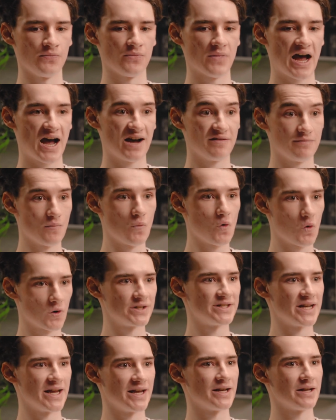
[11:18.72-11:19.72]
have more
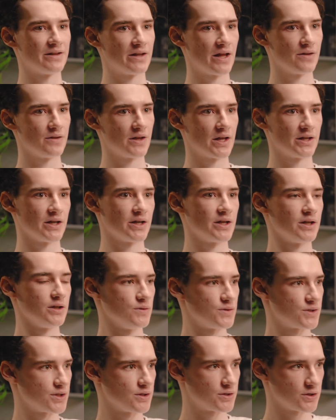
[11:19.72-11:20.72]
data that they can
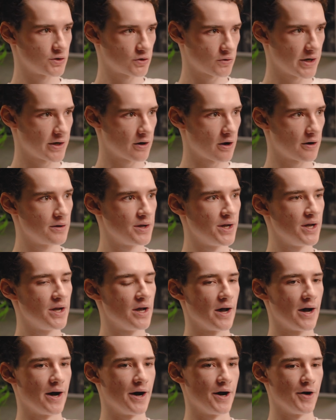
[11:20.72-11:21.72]
use to train
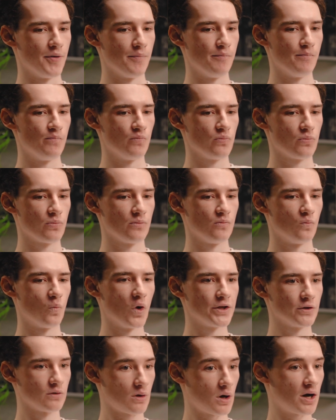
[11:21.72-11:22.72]
on.
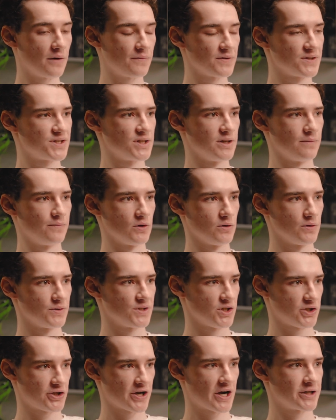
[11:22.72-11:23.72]
What you'll often see if you're
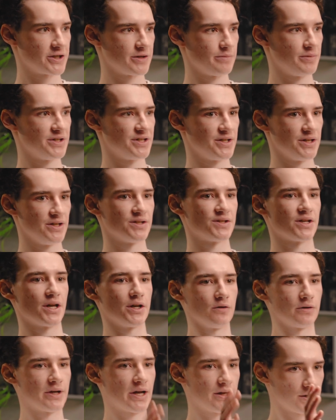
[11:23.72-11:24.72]
using ChatGPT is that
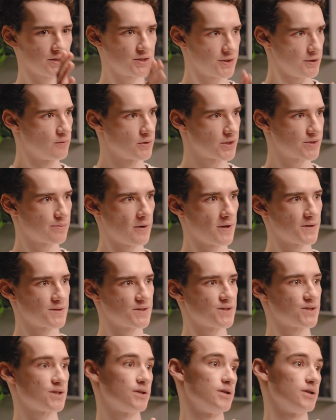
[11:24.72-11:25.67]
you'll get the two responses